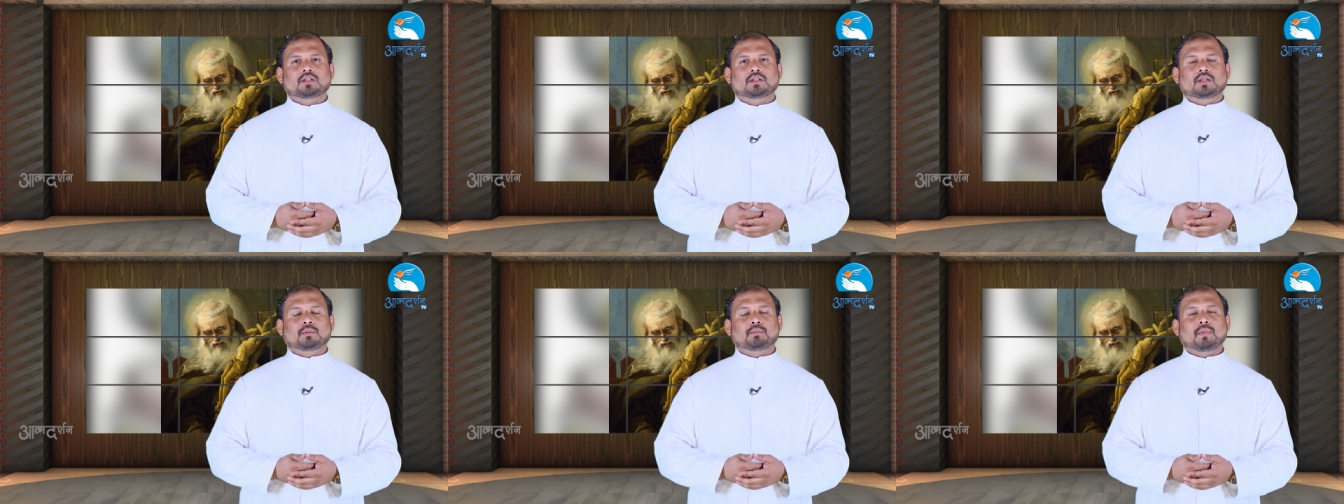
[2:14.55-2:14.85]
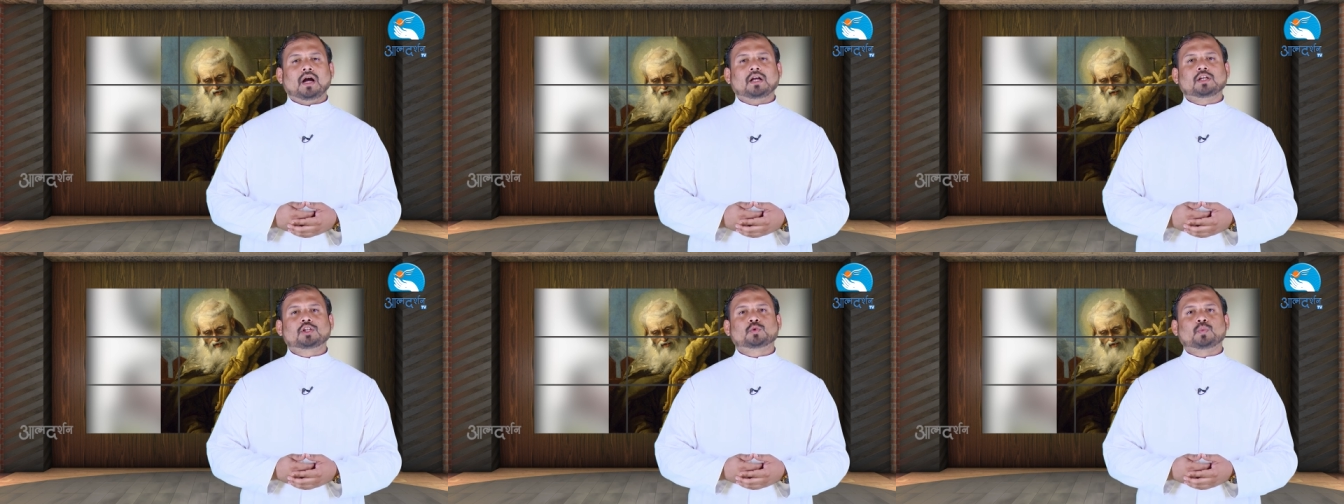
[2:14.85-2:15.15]
The
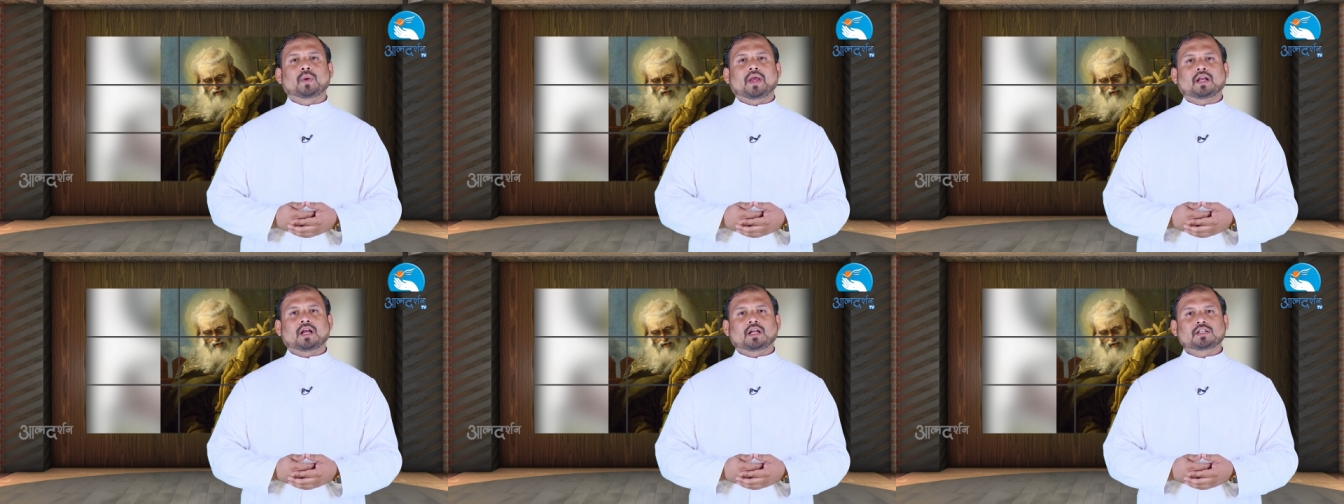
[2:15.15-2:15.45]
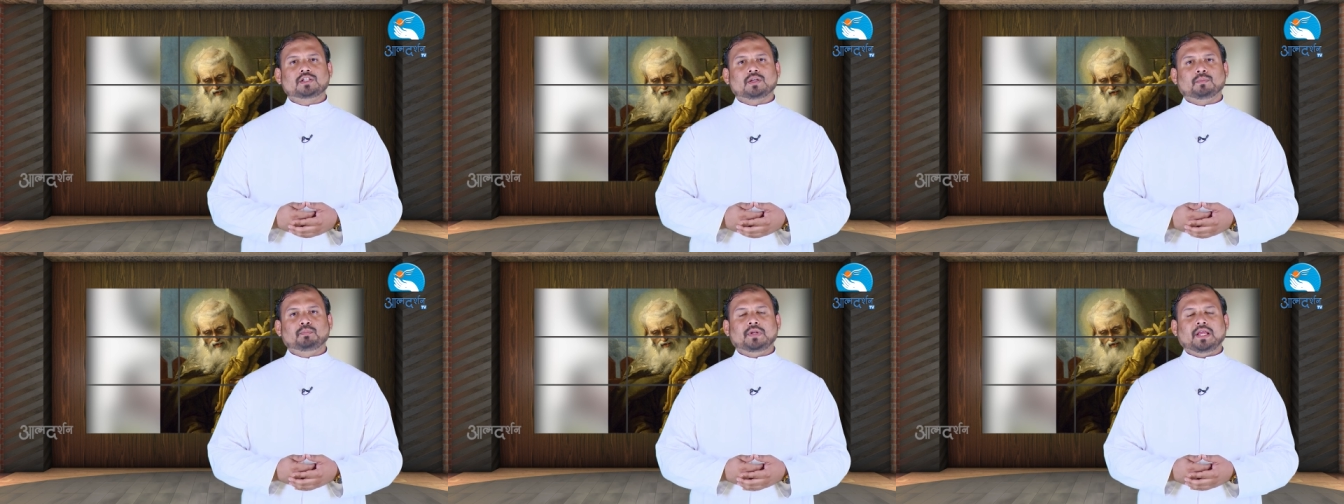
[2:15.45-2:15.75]
monks were
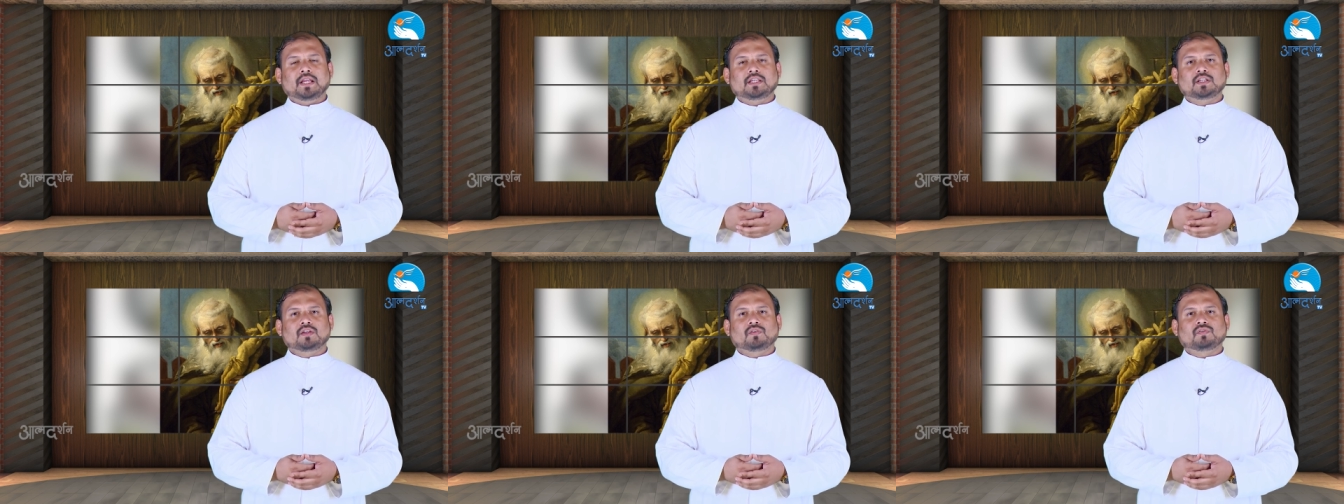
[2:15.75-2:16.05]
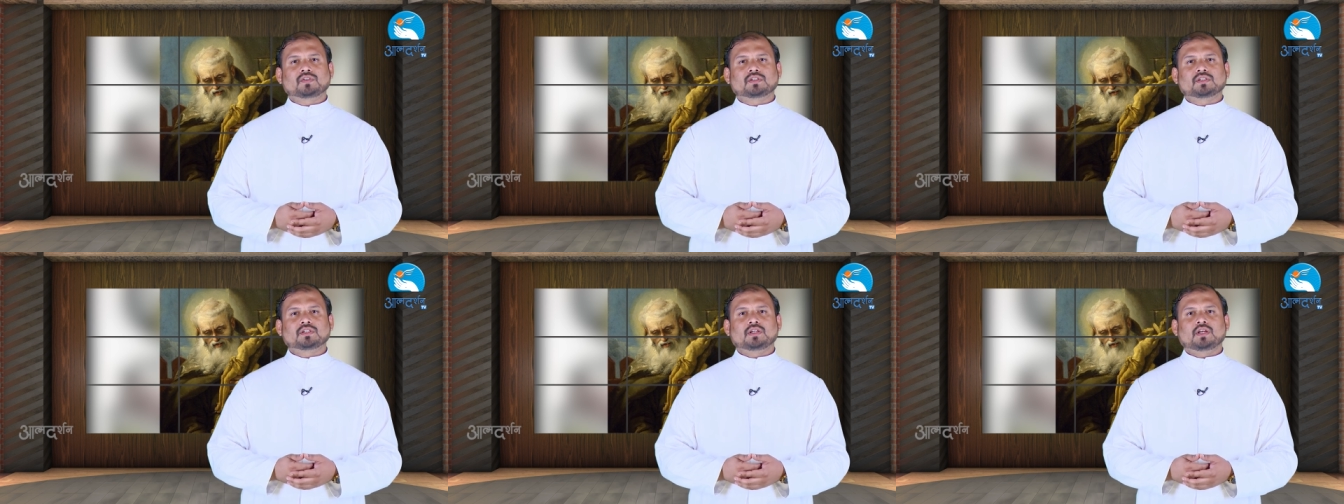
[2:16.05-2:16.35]

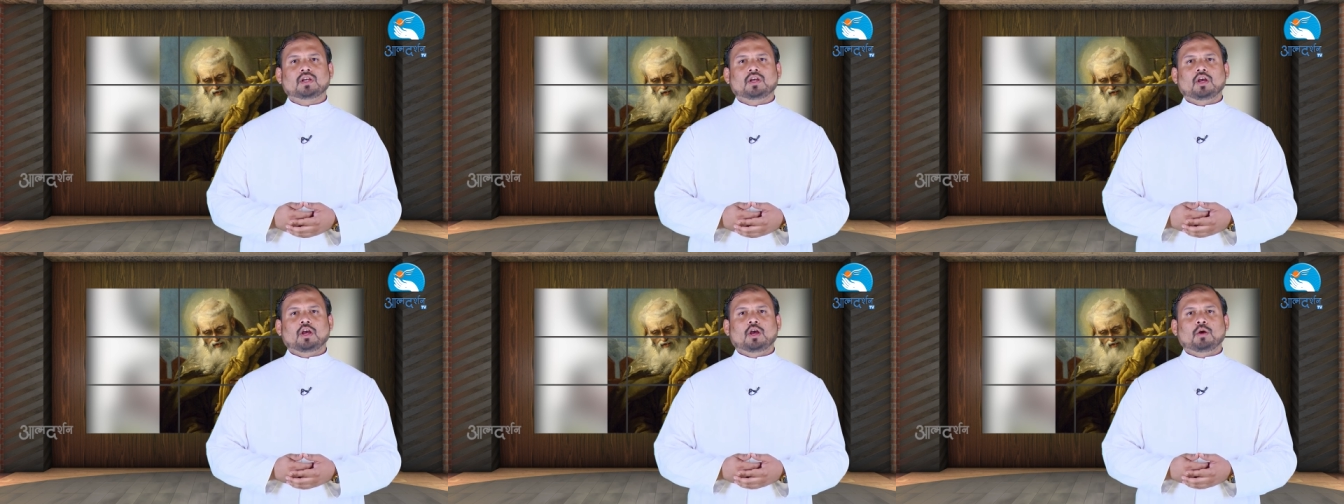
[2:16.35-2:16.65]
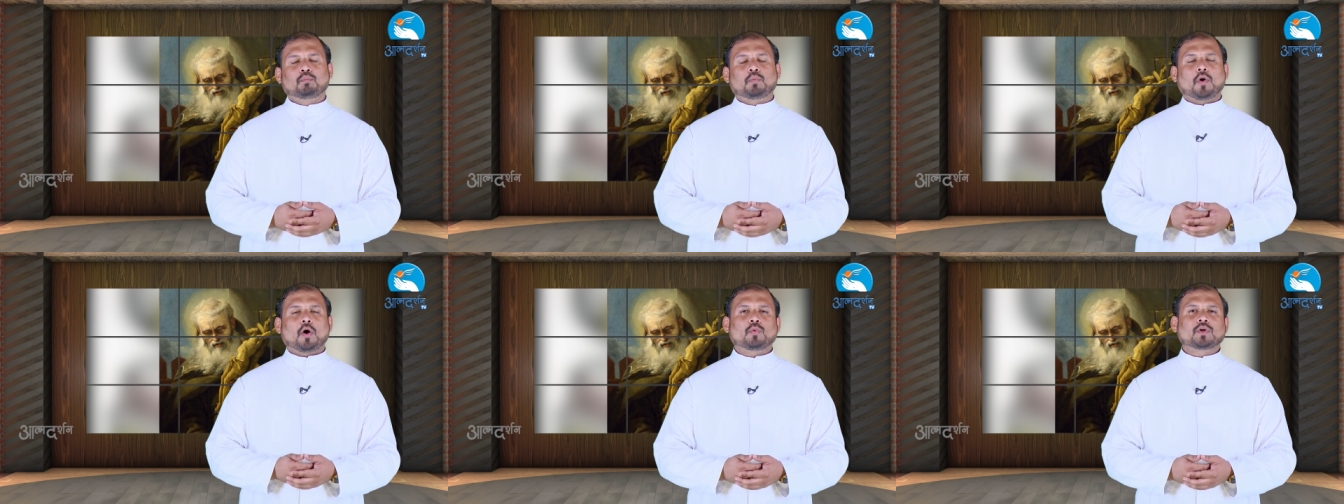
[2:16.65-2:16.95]
contemplatives,
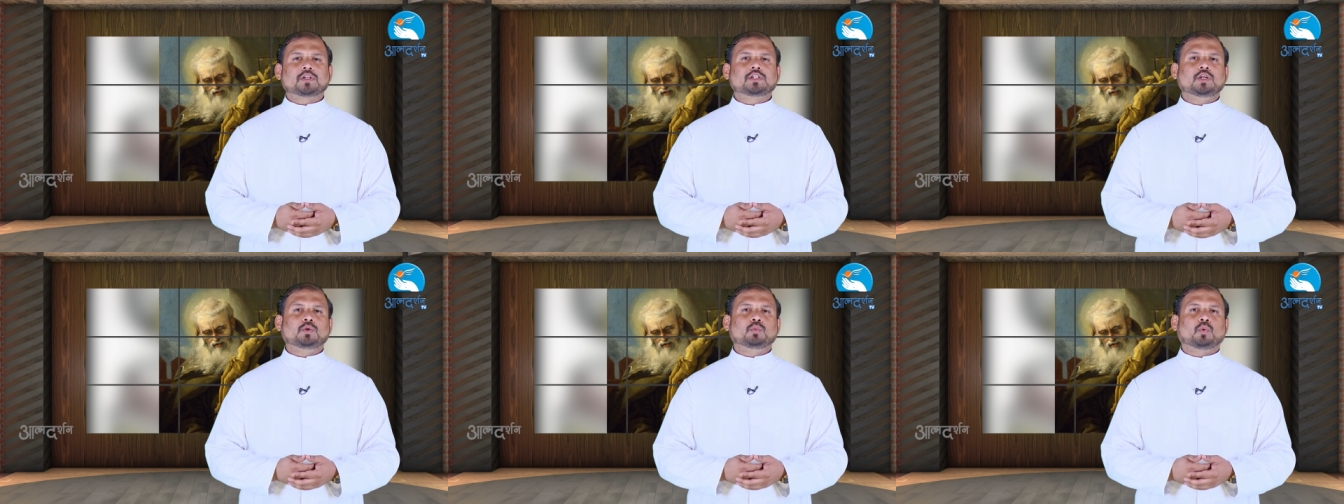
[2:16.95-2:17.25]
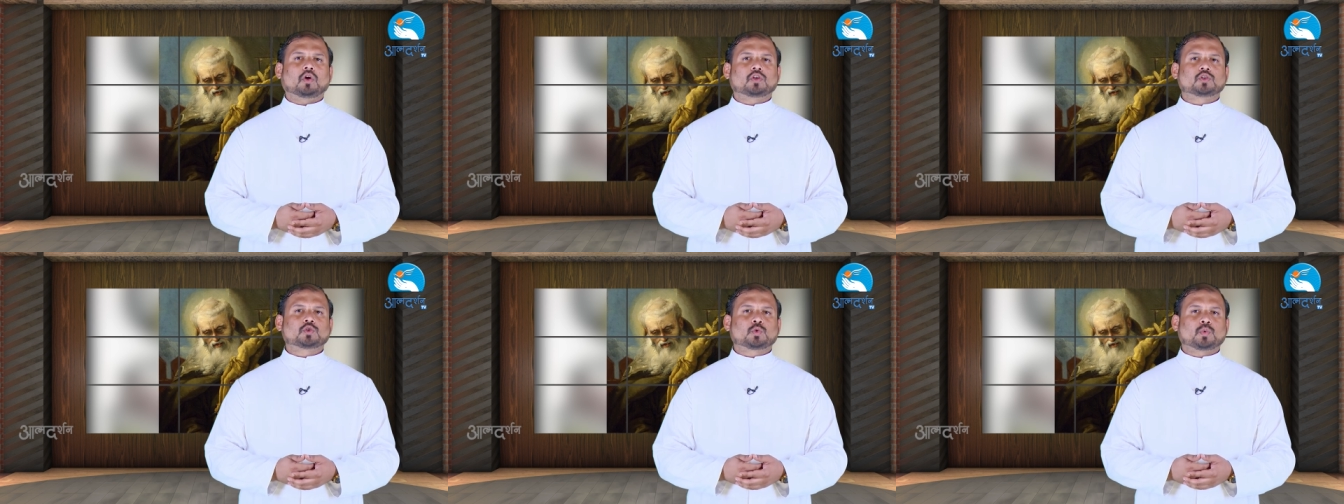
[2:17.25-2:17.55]
poverty
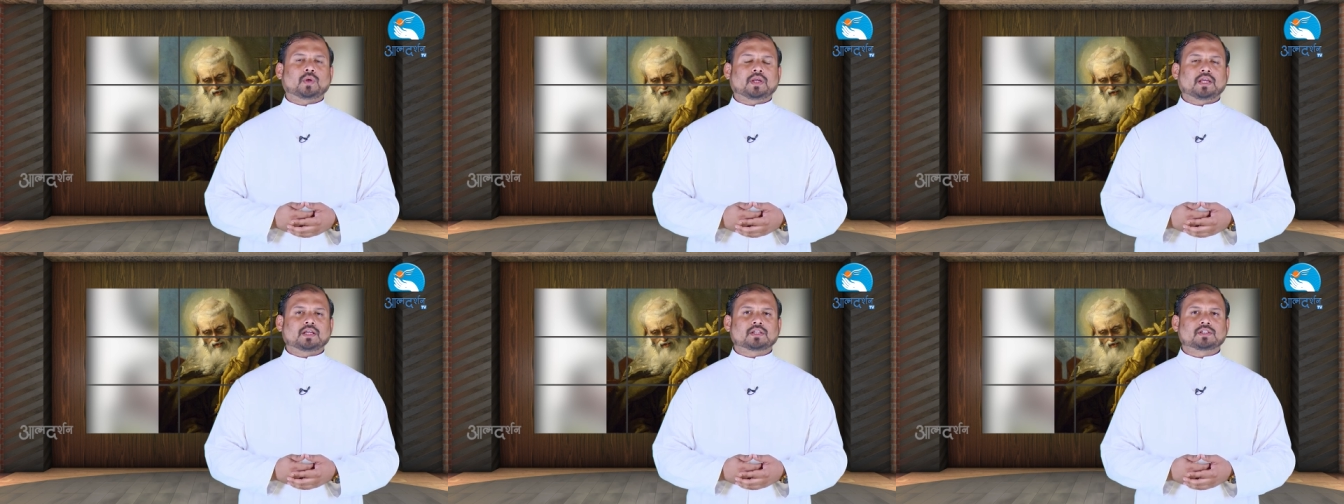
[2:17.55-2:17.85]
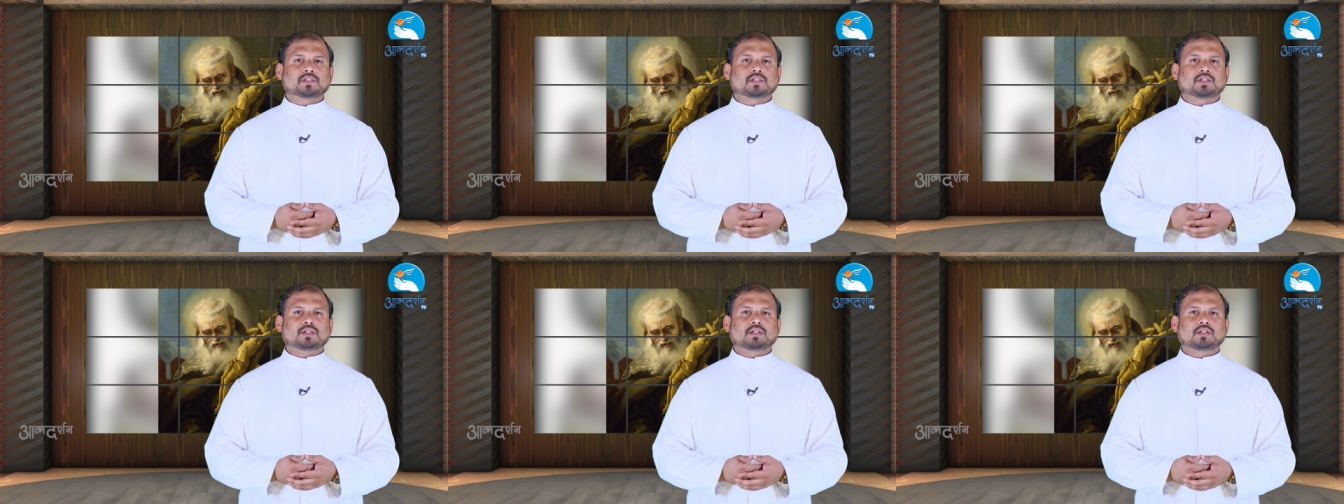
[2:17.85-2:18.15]
was
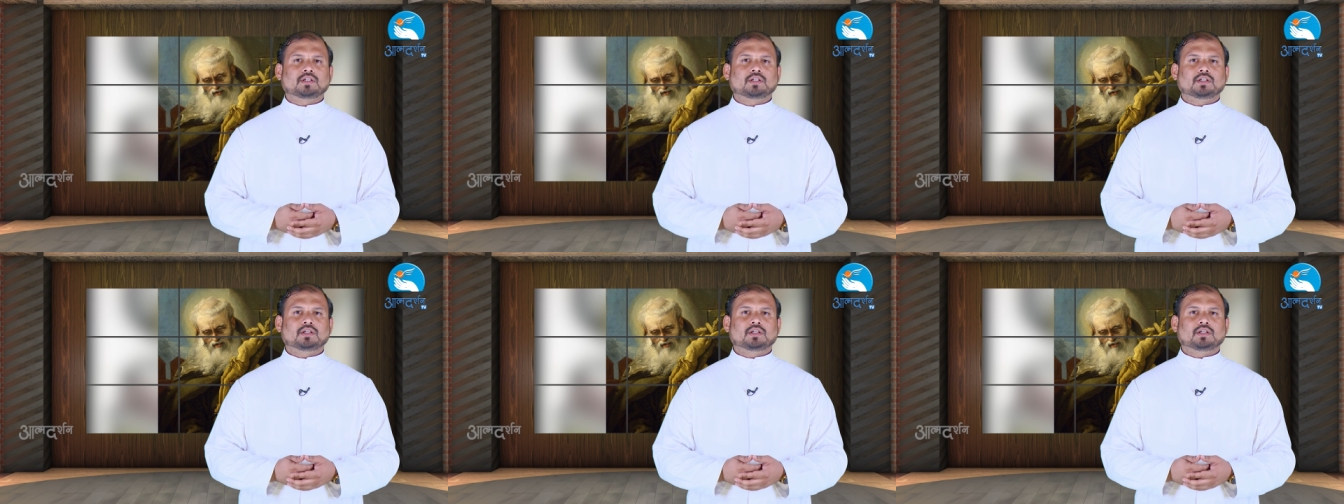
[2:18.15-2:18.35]
strictest,